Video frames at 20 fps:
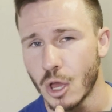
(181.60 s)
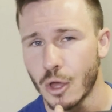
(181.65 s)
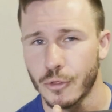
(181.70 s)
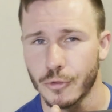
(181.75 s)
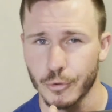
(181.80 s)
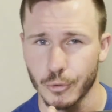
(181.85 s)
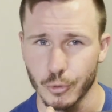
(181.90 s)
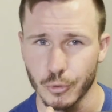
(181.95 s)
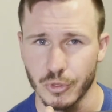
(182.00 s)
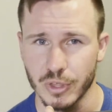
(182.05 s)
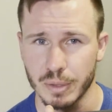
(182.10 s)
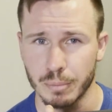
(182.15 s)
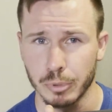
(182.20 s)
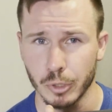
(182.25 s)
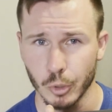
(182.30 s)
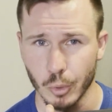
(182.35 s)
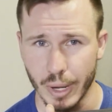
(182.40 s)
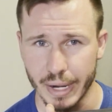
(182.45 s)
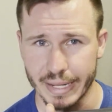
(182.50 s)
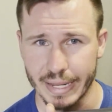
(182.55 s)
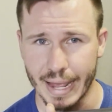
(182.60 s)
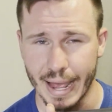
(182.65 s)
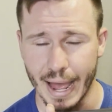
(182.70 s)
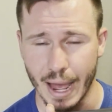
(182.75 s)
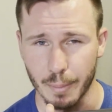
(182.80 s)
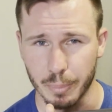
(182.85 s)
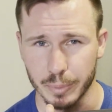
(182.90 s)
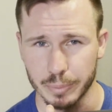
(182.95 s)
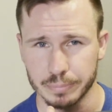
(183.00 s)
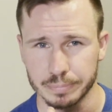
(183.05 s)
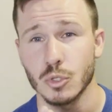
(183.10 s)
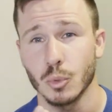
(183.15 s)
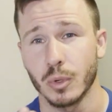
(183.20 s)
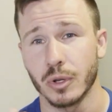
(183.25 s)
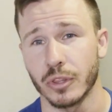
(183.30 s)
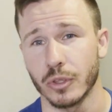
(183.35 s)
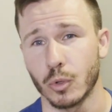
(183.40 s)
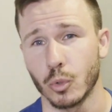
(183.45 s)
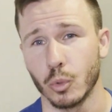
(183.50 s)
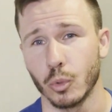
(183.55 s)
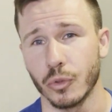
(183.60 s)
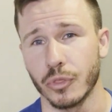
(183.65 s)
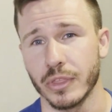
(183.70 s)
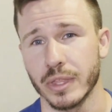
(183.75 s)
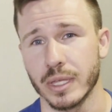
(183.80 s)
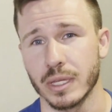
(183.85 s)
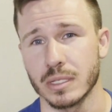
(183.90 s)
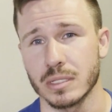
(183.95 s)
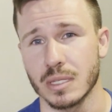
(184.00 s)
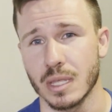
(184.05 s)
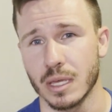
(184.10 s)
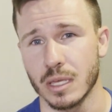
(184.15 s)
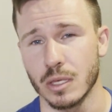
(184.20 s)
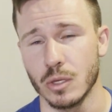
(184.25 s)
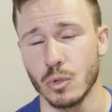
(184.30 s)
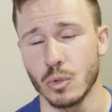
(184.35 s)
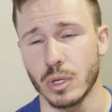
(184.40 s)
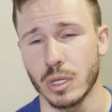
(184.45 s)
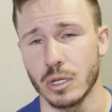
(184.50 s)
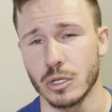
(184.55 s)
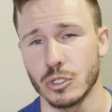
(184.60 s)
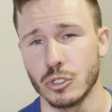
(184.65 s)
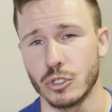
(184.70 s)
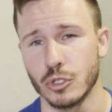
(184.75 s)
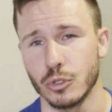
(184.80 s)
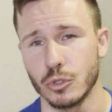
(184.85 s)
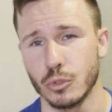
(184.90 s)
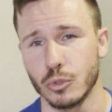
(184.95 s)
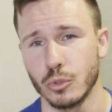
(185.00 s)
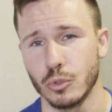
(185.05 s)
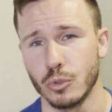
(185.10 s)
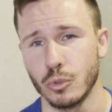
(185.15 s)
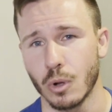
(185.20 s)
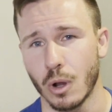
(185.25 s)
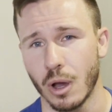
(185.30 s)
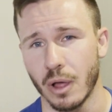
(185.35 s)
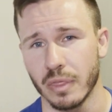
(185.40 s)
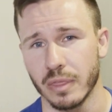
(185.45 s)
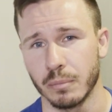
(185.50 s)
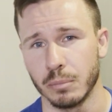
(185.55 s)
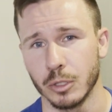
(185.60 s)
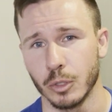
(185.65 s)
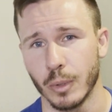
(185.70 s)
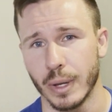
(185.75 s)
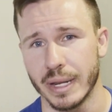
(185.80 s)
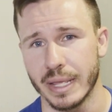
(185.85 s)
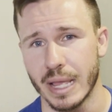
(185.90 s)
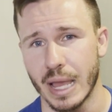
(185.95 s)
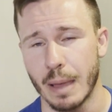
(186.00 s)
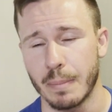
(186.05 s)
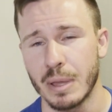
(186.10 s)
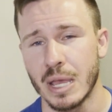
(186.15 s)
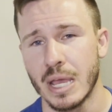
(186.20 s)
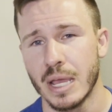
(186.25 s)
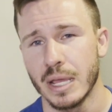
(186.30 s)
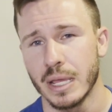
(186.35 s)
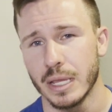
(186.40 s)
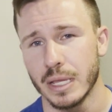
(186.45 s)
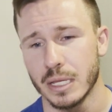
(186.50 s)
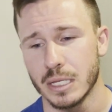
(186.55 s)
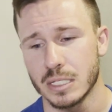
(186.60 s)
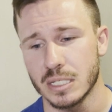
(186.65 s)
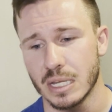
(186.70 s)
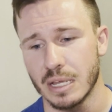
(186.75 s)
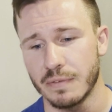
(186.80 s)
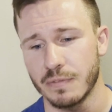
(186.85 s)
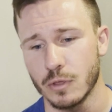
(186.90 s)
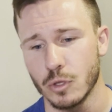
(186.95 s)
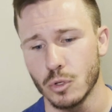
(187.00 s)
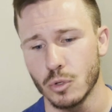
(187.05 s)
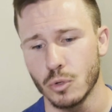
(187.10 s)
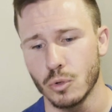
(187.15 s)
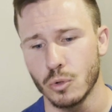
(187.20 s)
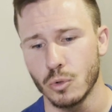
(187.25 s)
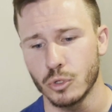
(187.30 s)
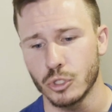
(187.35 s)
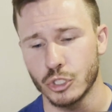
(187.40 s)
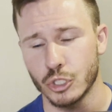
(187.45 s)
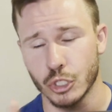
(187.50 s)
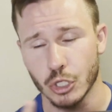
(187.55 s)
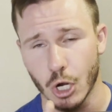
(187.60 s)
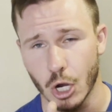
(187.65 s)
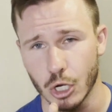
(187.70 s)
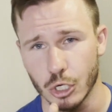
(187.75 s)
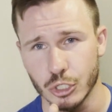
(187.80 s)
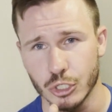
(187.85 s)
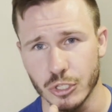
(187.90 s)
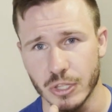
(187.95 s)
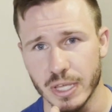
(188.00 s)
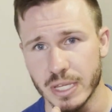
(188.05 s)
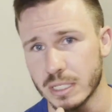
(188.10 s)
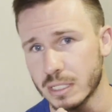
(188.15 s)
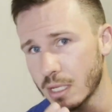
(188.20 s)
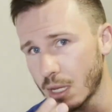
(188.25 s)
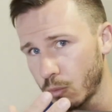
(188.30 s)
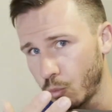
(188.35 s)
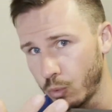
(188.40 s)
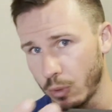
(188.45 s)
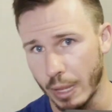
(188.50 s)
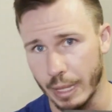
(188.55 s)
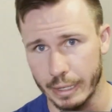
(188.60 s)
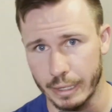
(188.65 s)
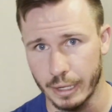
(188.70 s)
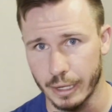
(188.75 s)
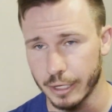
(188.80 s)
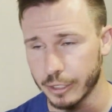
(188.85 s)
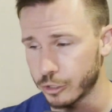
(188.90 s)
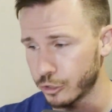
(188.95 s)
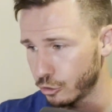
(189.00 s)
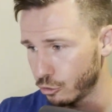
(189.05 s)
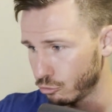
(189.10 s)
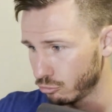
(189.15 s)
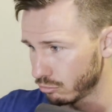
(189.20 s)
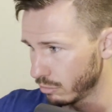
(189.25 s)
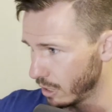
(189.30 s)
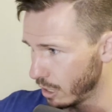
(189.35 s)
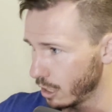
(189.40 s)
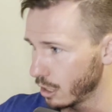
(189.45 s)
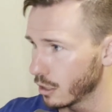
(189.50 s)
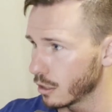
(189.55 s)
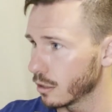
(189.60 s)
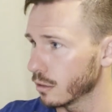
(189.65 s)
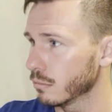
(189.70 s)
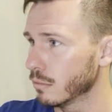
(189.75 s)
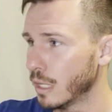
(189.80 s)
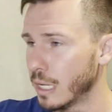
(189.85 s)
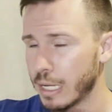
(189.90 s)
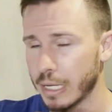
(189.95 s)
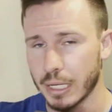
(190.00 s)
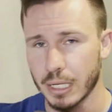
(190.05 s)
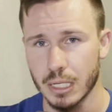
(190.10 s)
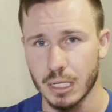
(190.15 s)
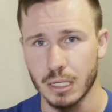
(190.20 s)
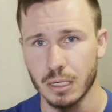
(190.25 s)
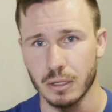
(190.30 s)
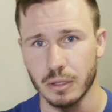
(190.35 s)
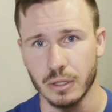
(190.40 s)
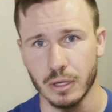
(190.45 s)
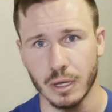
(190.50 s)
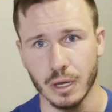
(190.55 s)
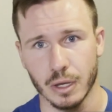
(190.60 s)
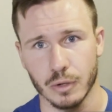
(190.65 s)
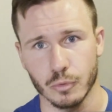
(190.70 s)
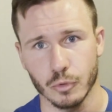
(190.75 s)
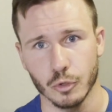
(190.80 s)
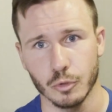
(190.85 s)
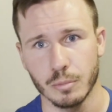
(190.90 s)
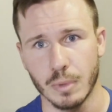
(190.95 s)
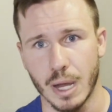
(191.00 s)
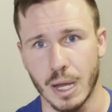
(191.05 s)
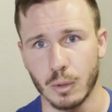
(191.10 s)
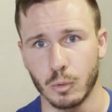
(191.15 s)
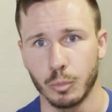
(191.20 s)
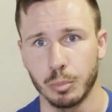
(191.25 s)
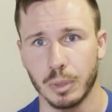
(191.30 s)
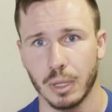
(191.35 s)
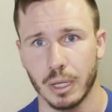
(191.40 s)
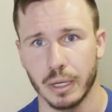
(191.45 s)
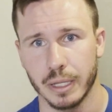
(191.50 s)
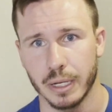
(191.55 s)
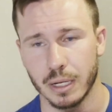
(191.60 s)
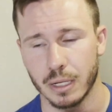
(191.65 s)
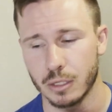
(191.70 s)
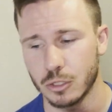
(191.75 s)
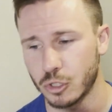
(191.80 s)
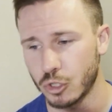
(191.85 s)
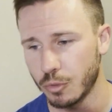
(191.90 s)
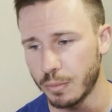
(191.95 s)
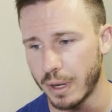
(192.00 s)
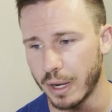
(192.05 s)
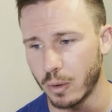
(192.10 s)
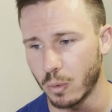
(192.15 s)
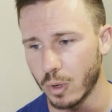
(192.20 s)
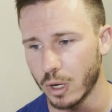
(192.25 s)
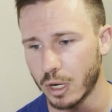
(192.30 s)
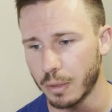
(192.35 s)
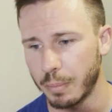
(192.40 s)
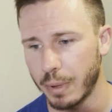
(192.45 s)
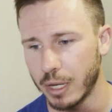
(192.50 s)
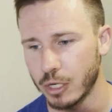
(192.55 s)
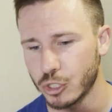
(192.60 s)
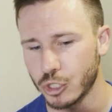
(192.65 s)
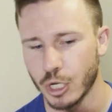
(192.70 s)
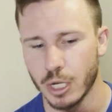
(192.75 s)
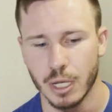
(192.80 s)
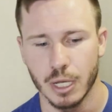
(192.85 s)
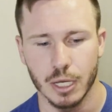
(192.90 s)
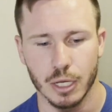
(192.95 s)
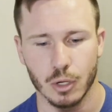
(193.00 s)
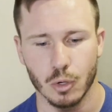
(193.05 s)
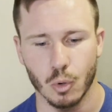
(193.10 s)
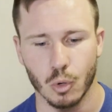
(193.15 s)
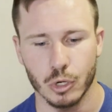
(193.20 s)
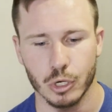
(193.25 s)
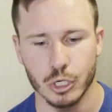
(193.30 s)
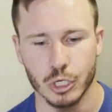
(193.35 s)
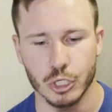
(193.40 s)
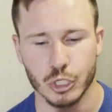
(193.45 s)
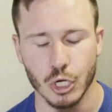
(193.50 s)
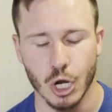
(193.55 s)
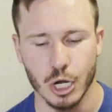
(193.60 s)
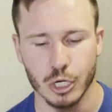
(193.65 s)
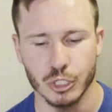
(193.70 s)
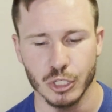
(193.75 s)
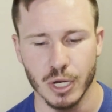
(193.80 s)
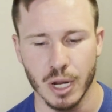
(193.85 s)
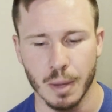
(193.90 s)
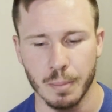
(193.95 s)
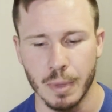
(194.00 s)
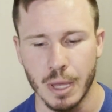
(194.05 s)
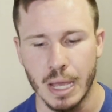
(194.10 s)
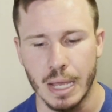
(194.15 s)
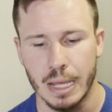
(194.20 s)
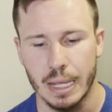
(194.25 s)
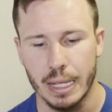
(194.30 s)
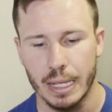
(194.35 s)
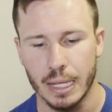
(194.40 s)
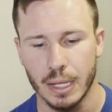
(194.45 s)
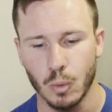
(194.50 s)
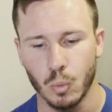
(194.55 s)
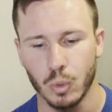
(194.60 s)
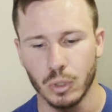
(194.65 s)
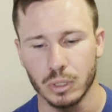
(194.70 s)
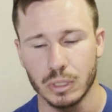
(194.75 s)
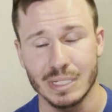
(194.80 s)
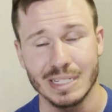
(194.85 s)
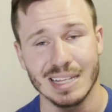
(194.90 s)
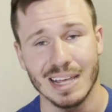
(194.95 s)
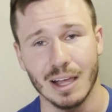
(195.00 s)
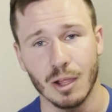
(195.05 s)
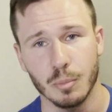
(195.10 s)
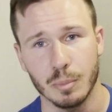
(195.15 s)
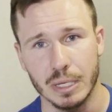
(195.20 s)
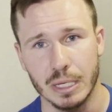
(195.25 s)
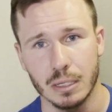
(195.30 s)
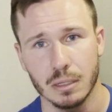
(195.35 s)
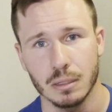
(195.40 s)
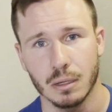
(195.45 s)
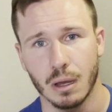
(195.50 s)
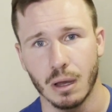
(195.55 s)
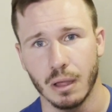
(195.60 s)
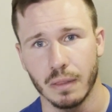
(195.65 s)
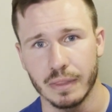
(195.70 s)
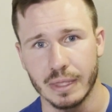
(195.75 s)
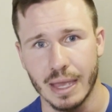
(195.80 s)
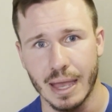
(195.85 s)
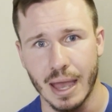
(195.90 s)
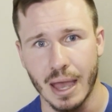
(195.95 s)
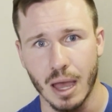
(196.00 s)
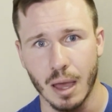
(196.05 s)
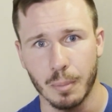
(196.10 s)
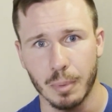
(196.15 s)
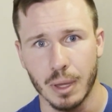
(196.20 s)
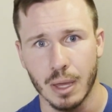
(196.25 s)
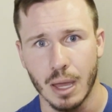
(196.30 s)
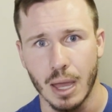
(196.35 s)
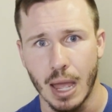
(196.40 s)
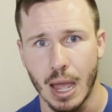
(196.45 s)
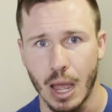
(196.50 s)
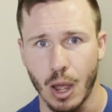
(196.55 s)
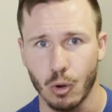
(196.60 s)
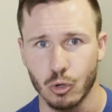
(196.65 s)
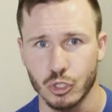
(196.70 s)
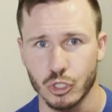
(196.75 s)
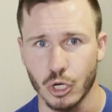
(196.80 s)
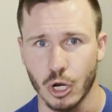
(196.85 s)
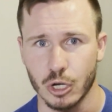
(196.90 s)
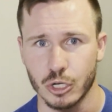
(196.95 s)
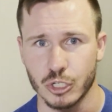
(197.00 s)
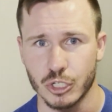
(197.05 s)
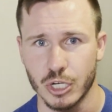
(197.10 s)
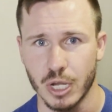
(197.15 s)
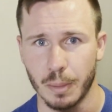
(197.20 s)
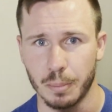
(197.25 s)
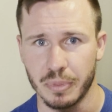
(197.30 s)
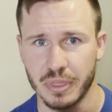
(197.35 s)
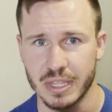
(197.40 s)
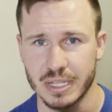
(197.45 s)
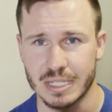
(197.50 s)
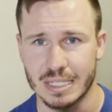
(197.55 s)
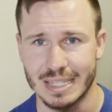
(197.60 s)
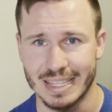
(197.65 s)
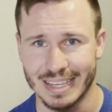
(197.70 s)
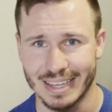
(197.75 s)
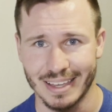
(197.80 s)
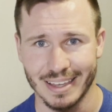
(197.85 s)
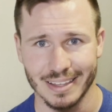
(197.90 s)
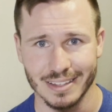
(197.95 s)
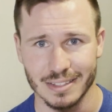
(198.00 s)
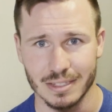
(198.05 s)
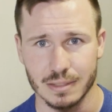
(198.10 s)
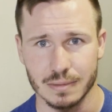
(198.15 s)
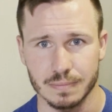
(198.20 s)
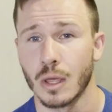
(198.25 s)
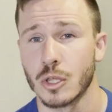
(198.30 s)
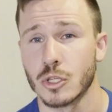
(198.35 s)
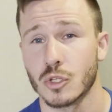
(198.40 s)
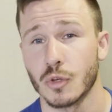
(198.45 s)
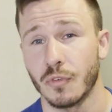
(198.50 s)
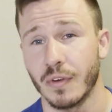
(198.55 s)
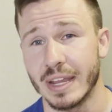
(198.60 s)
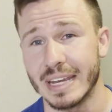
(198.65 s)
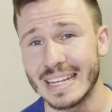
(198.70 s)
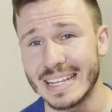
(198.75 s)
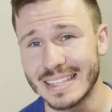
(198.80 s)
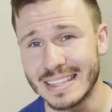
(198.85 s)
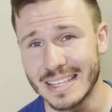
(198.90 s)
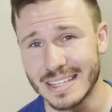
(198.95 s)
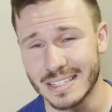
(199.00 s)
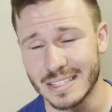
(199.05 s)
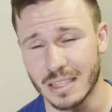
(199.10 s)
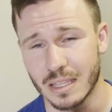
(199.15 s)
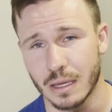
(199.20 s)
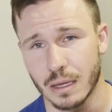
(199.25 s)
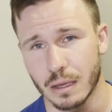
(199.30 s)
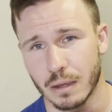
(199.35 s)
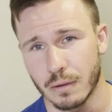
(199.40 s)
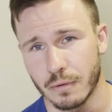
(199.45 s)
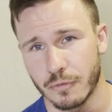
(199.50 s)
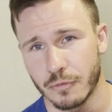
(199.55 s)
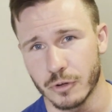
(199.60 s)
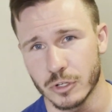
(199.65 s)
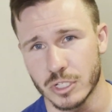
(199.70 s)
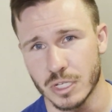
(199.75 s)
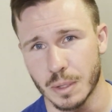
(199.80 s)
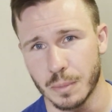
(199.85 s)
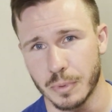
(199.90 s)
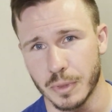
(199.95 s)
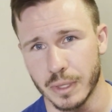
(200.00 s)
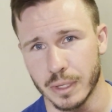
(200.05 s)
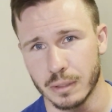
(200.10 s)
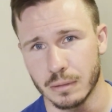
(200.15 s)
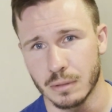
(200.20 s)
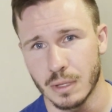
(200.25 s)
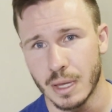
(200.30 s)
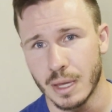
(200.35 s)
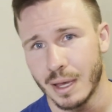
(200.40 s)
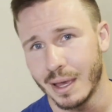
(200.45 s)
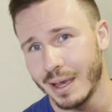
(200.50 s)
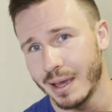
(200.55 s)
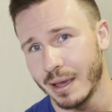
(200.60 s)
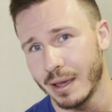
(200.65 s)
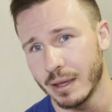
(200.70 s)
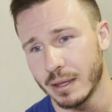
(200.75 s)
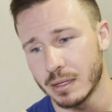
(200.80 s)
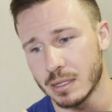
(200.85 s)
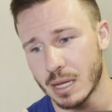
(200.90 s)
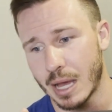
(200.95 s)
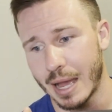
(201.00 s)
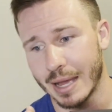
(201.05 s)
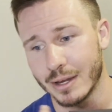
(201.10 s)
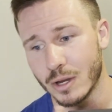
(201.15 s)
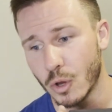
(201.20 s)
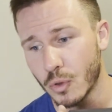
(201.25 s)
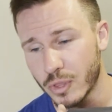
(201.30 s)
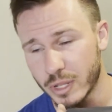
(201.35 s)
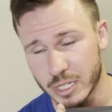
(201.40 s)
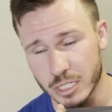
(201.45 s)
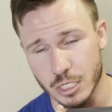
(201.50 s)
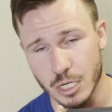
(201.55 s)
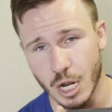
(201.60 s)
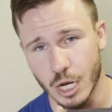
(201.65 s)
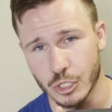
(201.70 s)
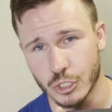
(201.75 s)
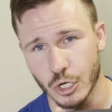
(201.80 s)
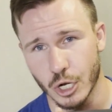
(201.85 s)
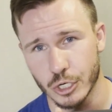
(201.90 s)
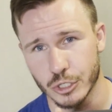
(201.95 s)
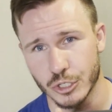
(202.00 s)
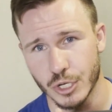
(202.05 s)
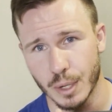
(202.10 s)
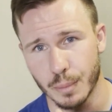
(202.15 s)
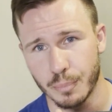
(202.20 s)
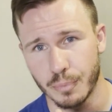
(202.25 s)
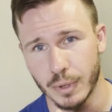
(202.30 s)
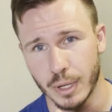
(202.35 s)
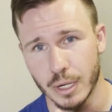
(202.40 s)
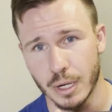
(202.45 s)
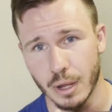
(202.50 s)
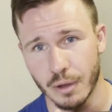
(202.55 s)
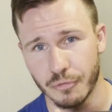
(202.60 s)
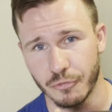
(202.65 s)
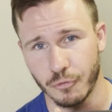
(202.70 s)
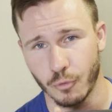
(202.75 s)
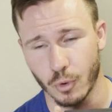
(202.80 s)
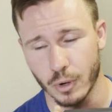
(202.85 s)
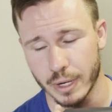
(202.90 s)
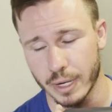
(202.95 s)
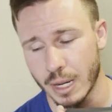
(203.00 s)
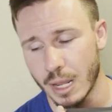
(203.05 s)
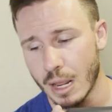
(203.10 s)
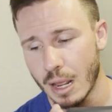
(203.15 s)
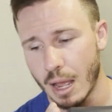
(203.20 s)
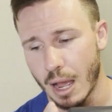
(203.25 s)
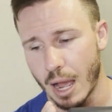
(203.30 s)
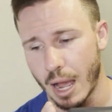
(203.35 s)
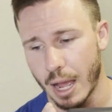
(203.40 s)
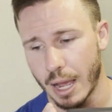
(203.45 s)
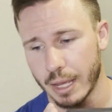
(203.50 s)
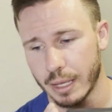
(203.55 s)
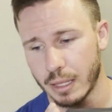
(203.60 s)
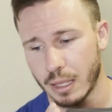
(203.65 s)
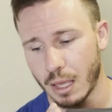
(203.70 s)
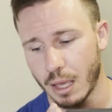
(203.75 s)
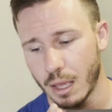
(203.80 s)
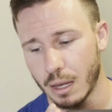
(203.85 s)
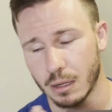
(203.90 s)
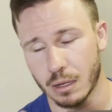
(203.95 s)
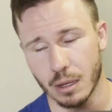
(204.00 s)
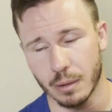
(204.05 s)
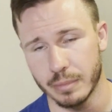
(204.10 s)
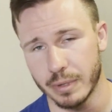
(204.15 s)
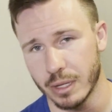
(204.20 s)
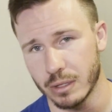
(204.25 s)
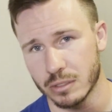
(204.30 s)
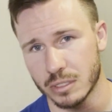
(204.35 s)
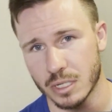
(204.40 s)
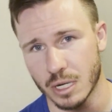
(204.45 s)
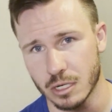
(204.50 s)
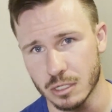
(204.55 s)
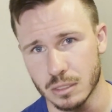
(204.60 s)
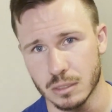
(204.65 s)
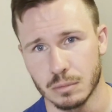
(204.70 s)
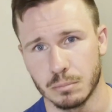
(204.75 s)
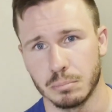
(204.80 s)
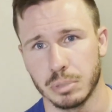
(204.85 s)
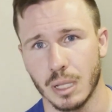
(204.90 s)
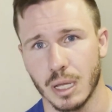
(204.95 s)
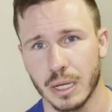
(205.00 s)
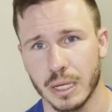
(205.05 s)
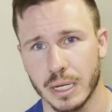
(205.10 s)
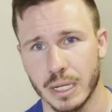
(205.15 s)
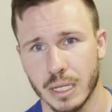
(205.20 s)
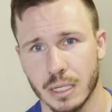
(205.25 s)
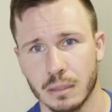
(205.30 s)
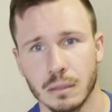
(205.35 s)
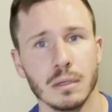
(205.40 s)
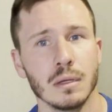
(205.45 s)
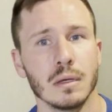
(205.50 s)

through the Bluetti app. So one of the cool things that you can do on the Bluetti app is if you charge this, like I do here in the gun room, I will plug it into my workbench in order to charge it up. It will tell me on the app how charged up this thing is. So if I need this thing for something and I know that it's not charged up enough for it, I can come downstairs, plug it in,